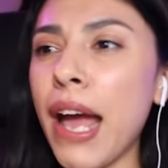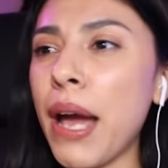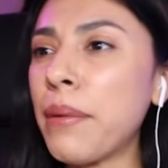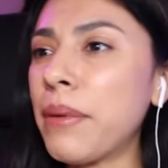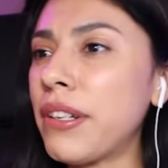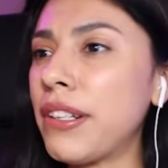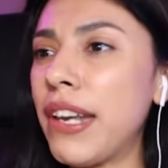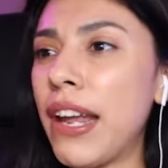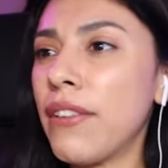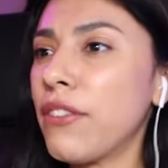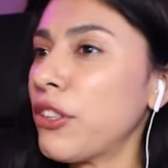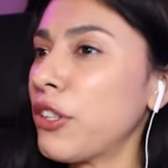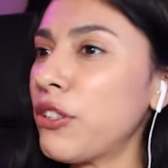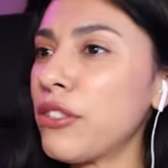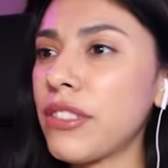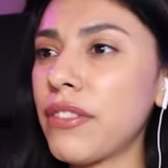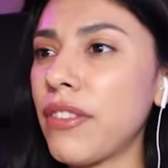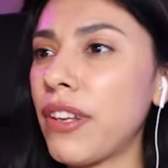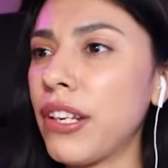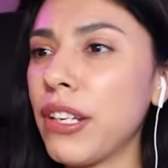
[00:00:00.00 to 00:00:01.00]
I would never
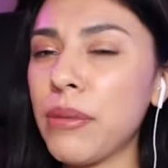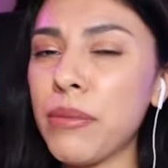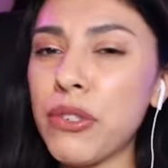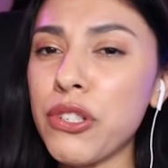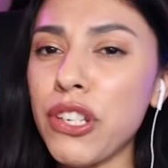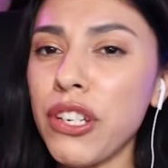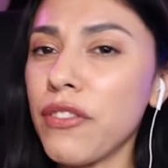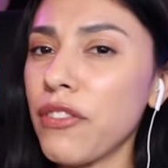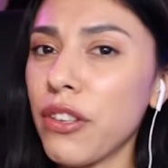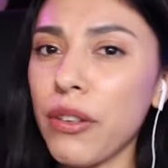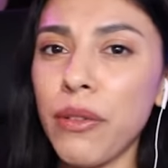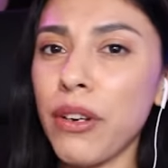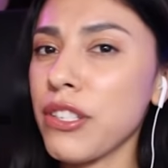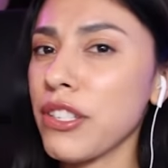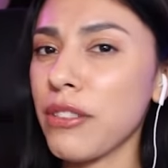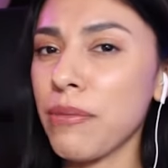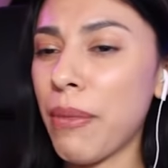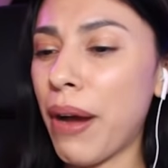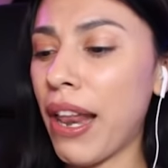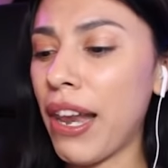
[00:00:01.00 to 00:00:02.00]
use a vending machine for the
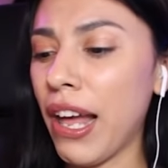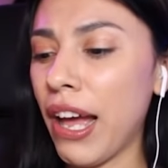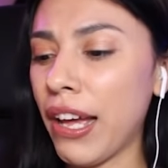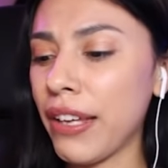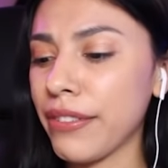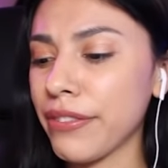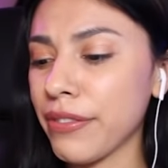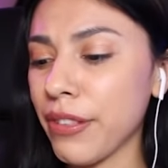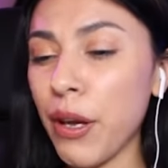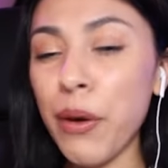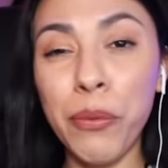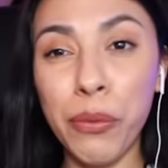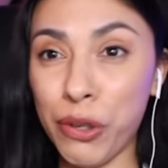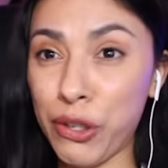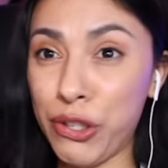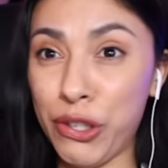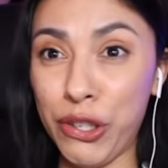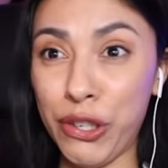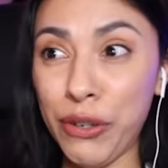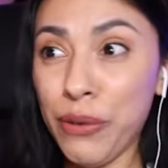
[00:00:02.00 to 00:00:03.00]
rest of my life.
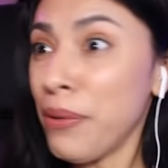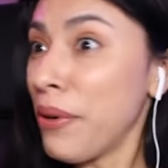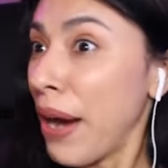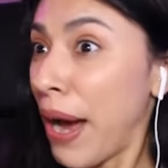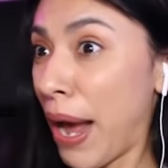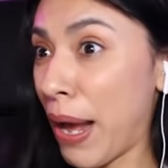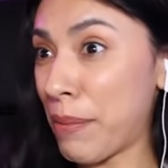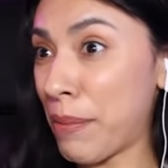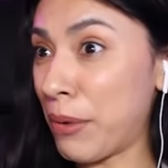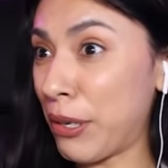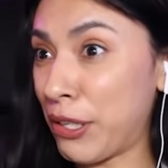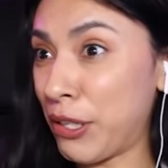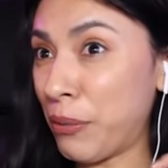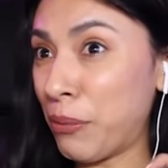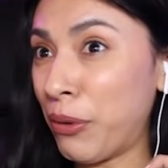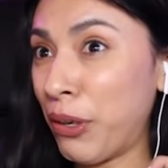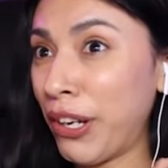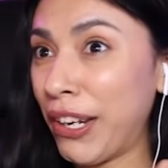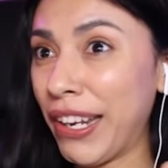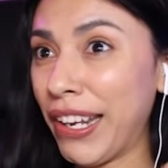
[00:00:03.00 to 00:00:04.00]
Would you? I bet you
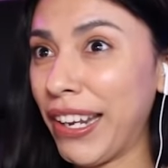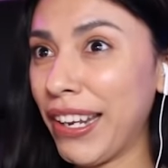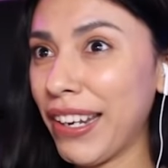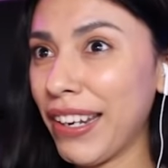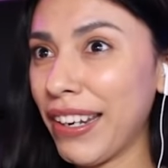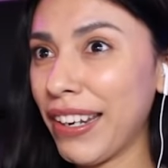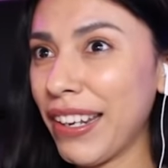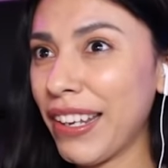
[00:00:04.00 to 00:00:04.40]
wouldn't.